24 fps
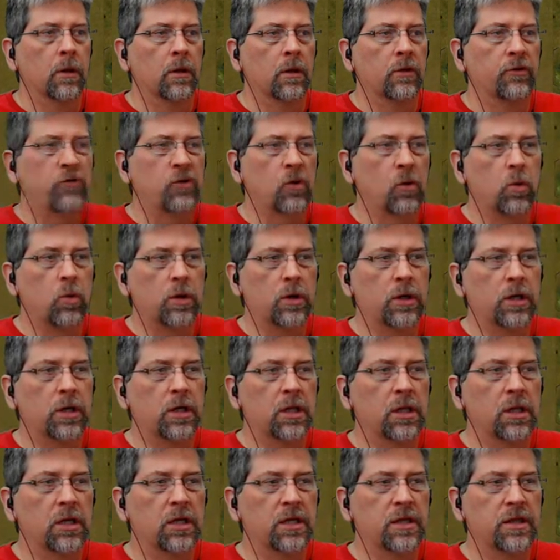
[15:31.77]
we're going to
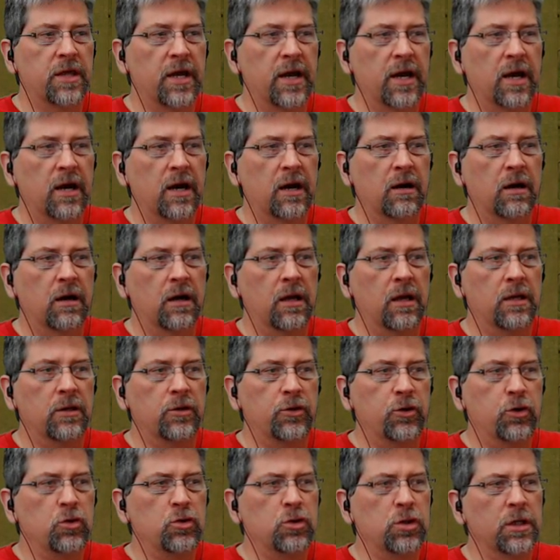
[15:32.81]
click there, and
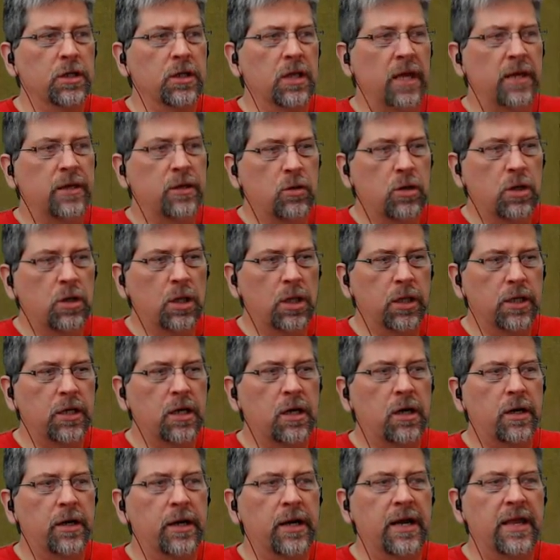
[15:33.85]
usually like you click
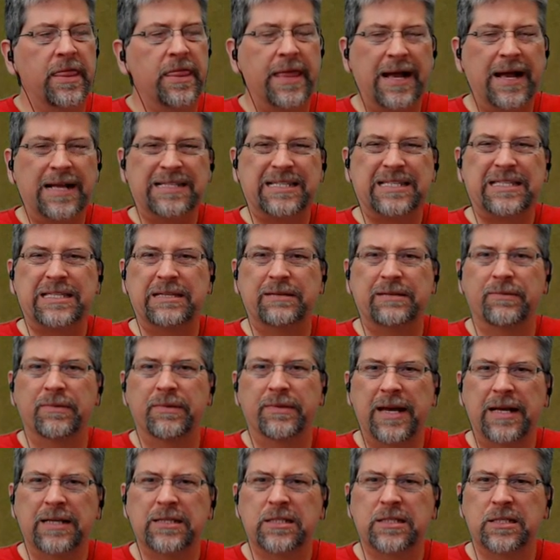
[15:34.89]
on it and that's
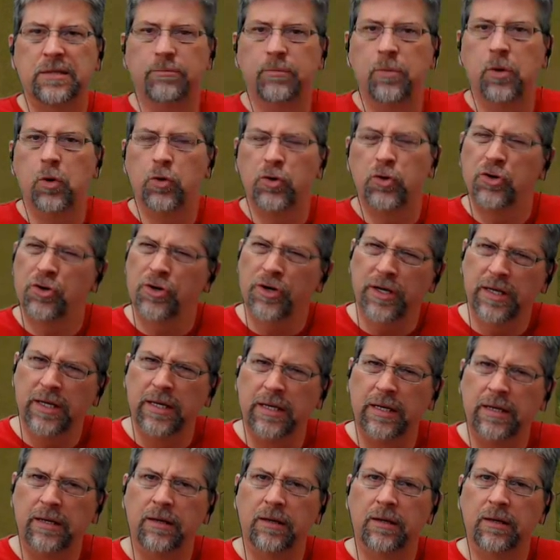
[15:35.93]
the mode you're
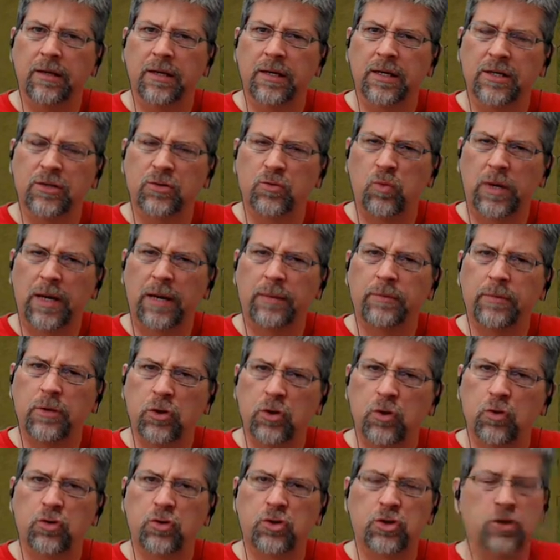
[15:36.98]
in, is what I'm
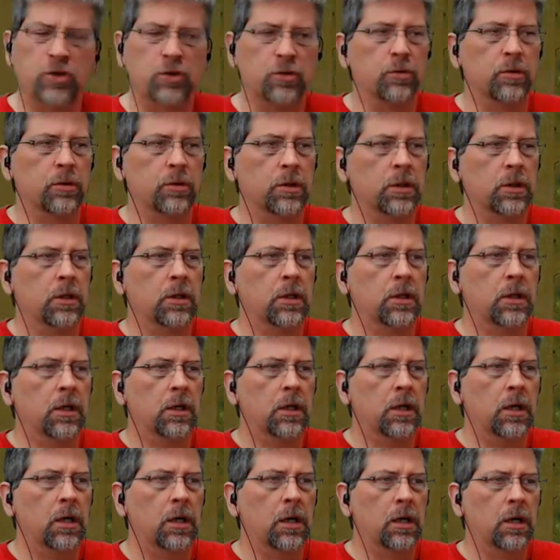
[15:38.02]
used to.
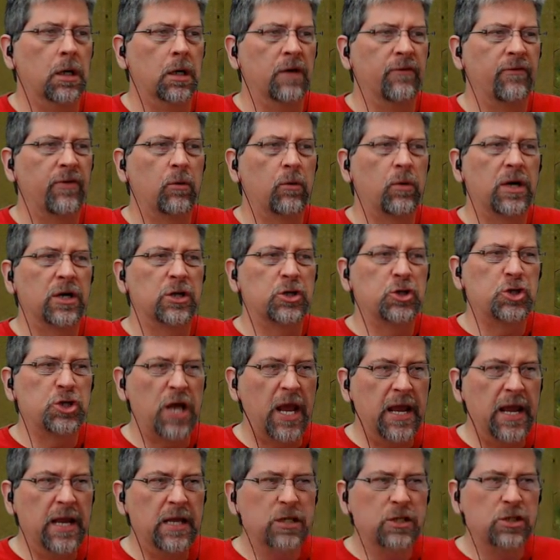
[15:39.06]
If I want to
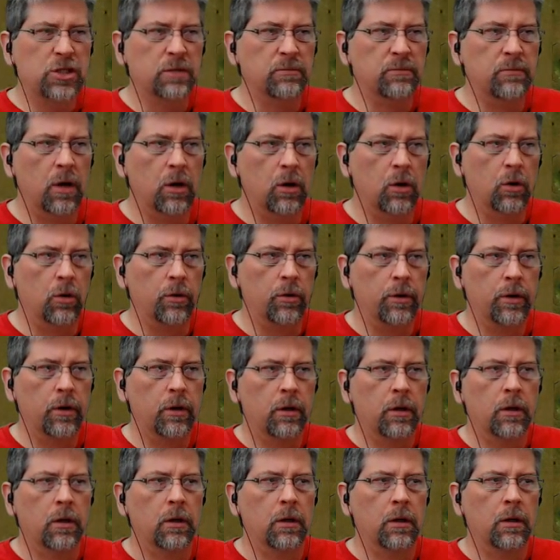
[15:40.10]
change the mode,
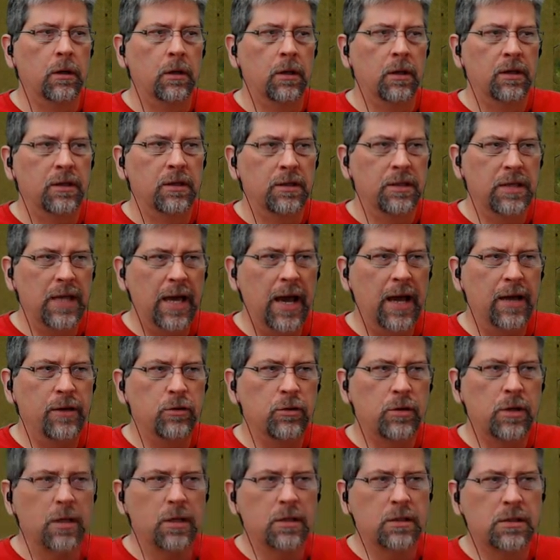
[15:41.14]
yeah,
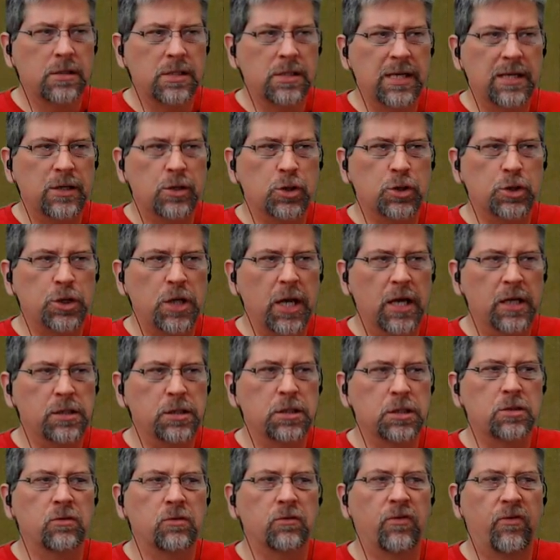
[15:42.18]
you're
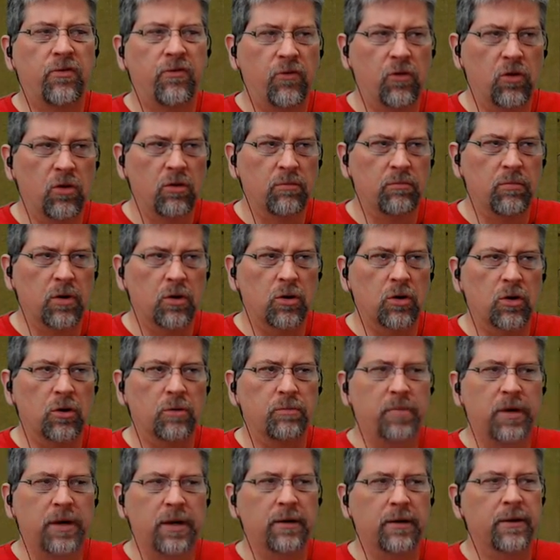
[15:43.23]
changing to full mode,
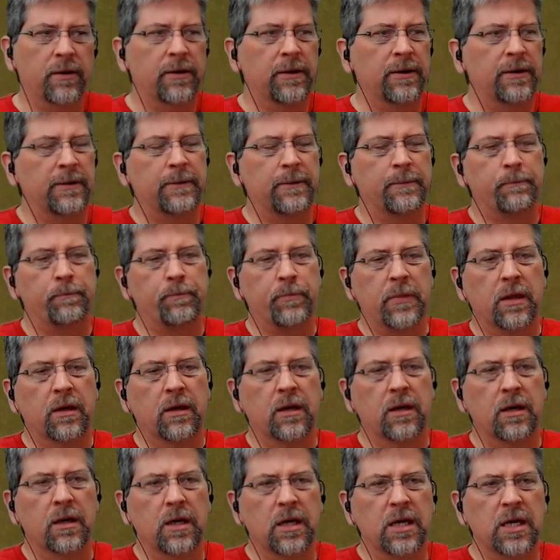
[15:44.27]
but
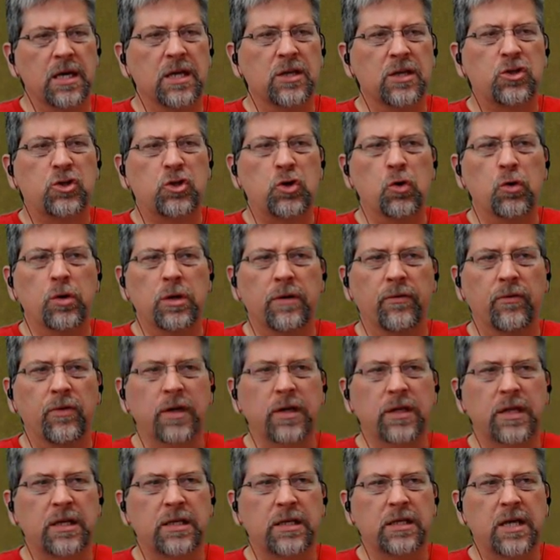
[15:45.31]
intuitively
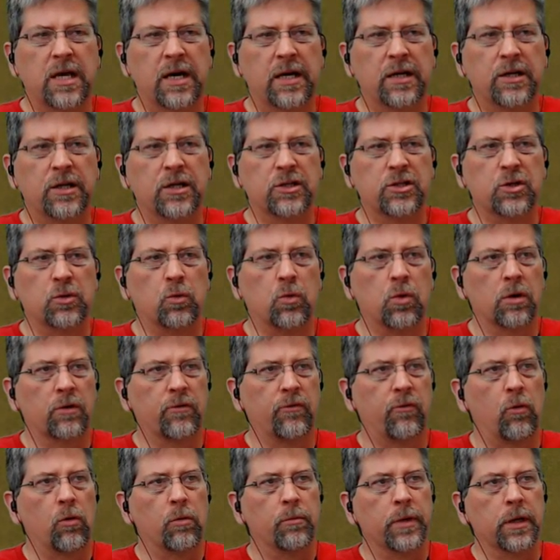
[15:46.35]
that kind of doesn't work
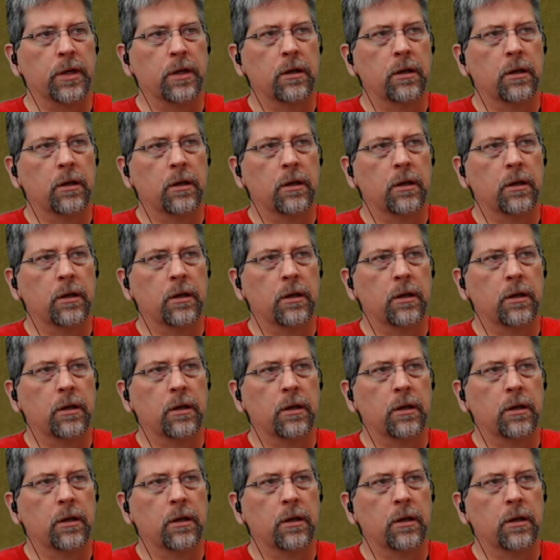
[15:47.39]
for me.